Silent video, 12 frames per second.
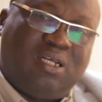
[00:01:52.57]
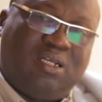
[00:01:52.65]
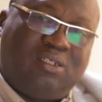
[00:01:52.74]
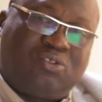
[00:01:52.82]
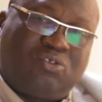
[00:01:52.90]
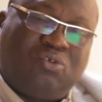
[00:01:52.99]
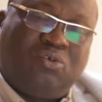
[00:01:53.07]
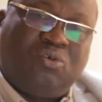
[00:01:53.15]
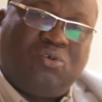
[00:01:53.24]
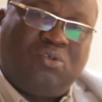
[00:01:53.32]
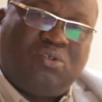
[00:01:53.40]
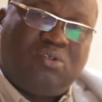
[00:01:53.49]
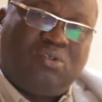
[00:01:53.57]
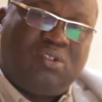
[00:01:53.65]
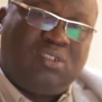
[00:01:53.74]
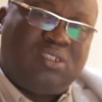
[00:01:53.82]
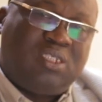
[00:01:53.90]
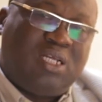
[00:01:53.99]
School
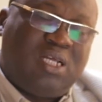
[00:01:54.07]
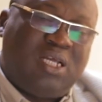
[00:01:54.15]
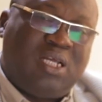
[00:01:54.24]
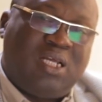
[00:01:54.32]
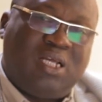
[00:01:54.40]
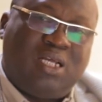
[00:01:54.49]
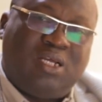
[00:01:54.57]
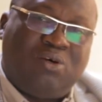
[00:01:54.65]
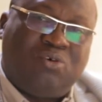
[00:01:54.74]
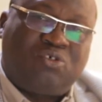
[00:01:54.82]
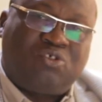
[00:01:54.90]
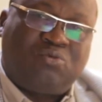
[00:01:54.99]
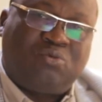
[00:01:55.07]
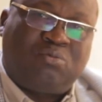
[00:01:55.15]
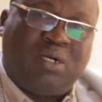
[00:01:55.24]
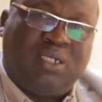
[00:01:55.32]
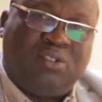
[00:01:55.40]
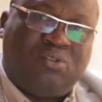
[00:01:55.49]
in
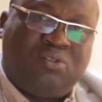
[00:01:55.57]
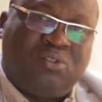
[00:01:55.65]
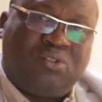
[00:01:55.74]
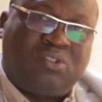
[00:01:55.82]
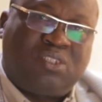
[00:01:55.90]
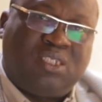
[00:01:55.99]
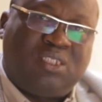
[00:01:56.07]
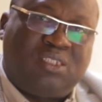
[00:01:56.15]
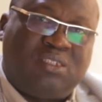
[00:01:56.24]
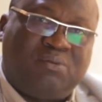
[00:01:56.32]
Oturupa in Ondo State.